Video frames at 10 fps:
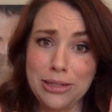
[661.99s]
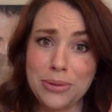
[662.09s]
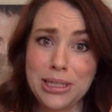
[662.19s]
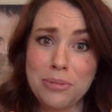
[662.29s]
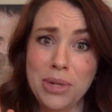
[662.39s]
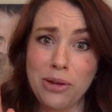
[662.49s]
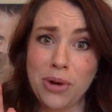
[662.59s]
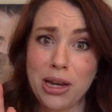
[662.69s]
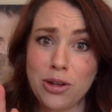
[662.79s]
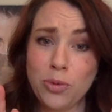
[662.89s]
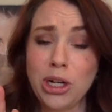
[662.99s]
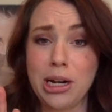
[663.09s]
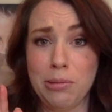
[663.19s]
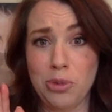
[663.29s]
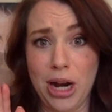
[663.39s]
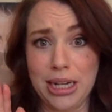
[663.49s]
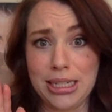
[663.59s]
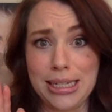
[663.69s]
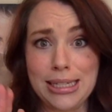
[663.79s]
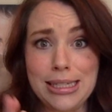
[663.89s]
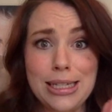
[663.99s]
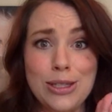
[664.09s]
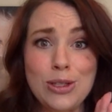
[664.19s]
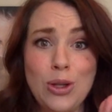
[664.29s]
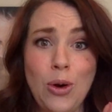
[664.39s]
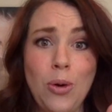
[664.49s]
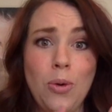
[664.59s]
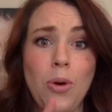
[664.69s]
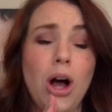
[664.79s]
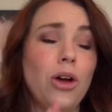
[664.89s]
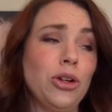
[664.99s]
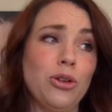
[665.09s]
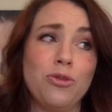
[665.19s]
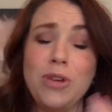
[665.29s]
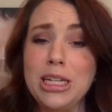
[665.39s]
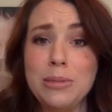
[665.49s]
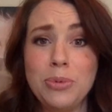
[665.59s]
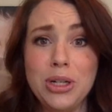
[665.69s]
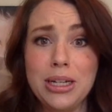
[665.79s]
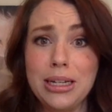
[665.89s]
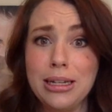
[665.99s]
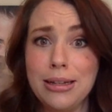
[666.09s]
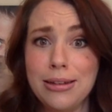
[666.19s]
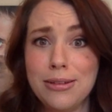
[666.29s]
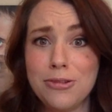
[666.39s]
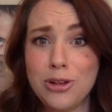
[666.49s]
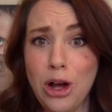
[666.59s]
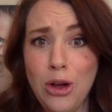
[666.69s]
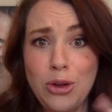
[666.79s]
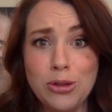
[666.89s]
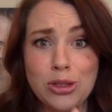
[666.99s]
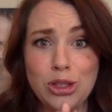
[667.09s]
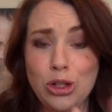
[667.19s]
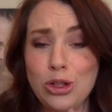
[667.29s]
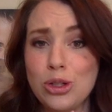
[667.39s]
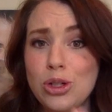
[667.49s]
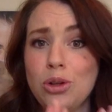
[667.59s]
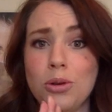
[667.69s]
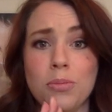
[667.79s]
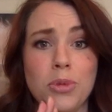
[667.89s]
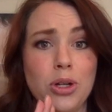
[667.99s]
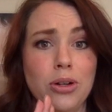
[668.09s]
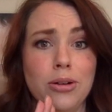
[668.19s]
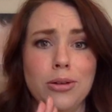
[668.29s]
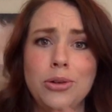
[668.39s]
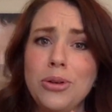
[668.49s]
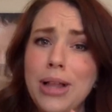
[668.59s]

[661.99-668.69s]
one's a big one, we're gonna practice. So all your Facebook calls, your Zoom, your Google